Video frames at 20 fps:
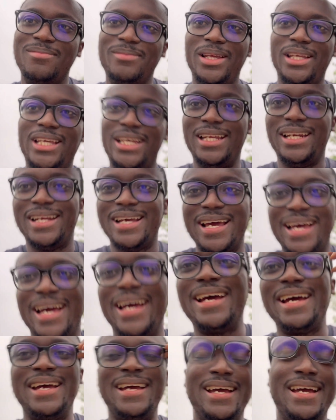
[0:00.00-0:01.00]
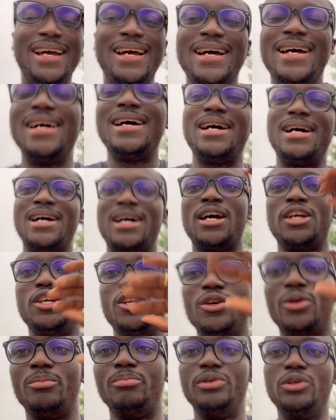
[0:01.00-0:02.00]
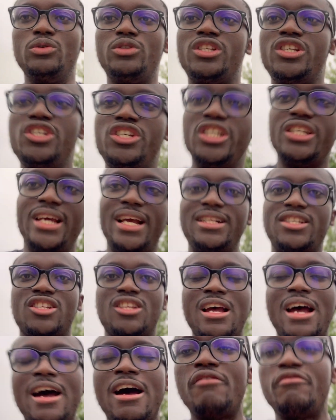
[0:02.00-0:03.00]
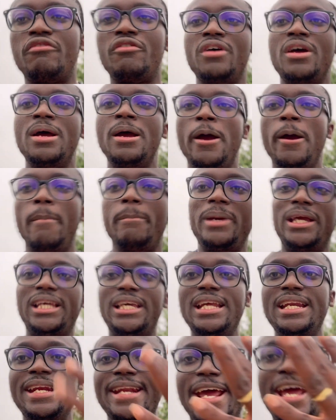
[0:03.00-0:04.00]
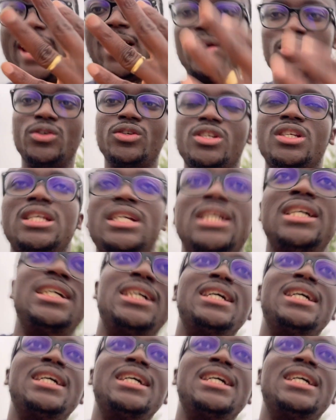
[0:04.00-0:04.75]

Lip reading: Making hair, beautician stuff, making nails.